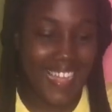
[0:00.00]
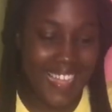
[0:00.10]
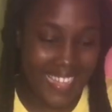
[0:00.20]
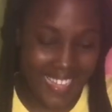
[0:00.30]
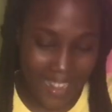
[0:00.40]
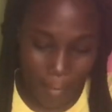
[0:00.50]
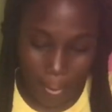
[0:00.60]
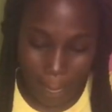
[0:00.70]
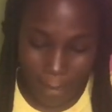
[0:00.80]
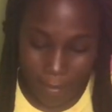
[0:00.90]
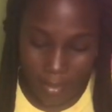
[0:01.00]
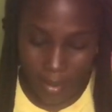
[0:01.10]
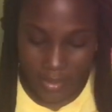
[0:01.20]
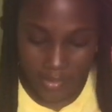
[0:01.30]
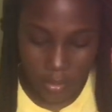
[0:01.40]

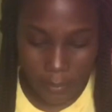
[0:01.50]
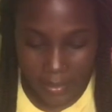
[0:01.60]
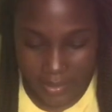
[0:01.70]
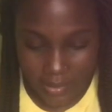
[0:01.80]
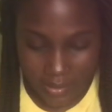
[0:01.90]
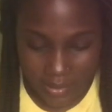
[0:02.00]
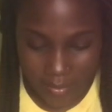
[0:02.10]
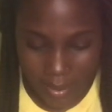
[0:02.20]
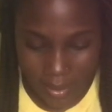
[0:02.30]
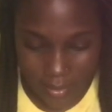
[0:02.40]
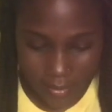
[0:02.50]
Alright, so place it to the back.